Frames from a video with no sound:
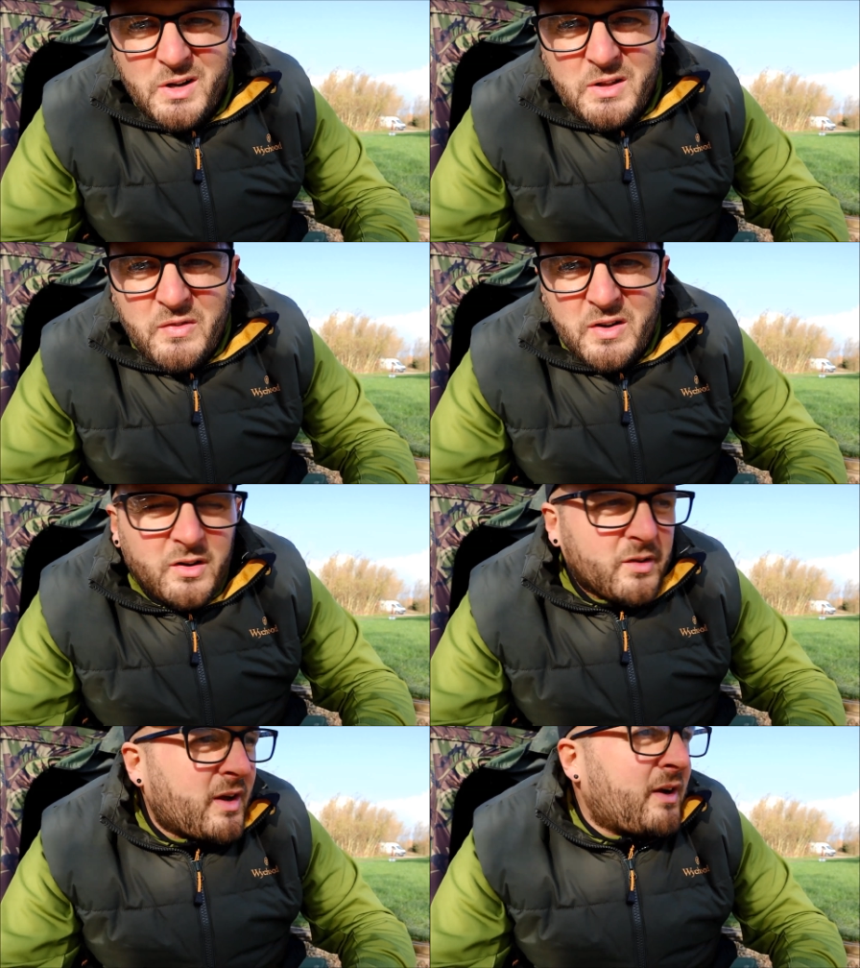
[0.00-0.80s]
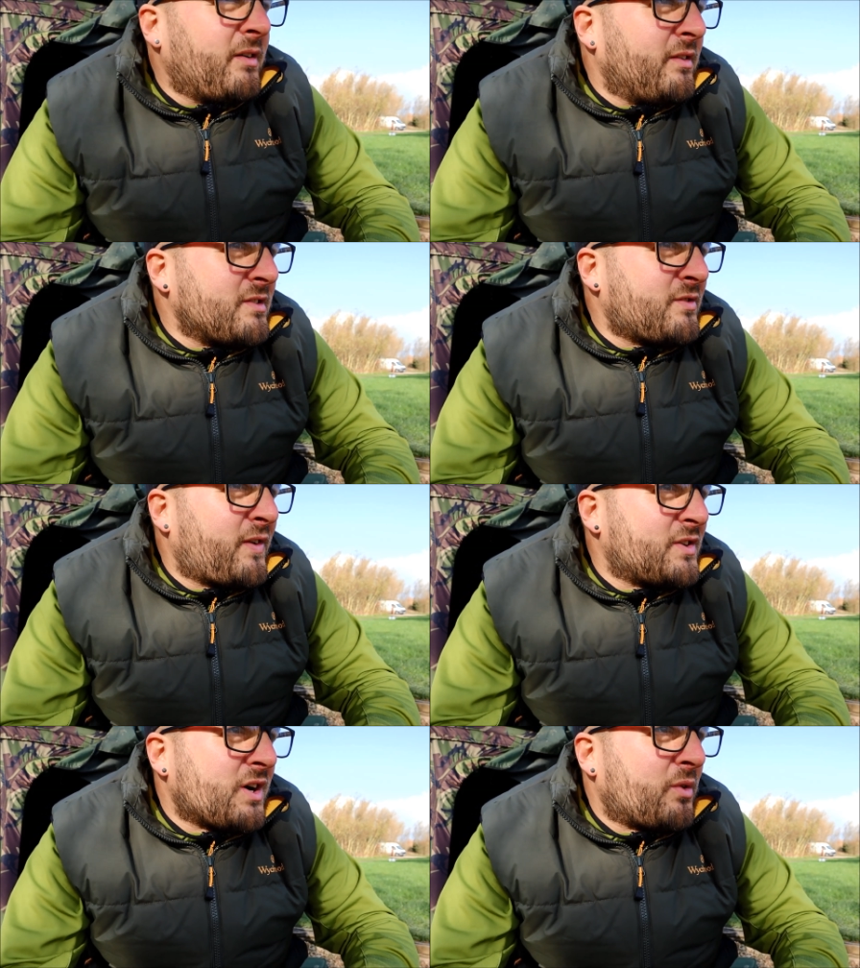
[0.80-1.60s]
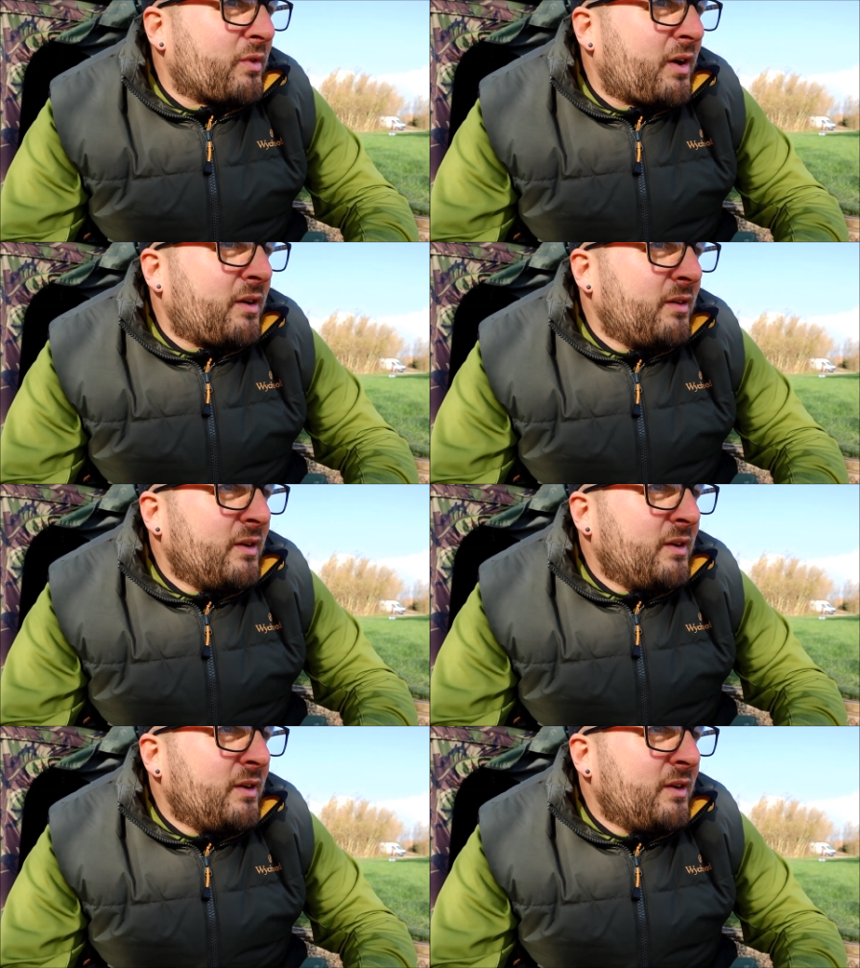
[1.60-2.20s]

or anything like that. There's fish out there.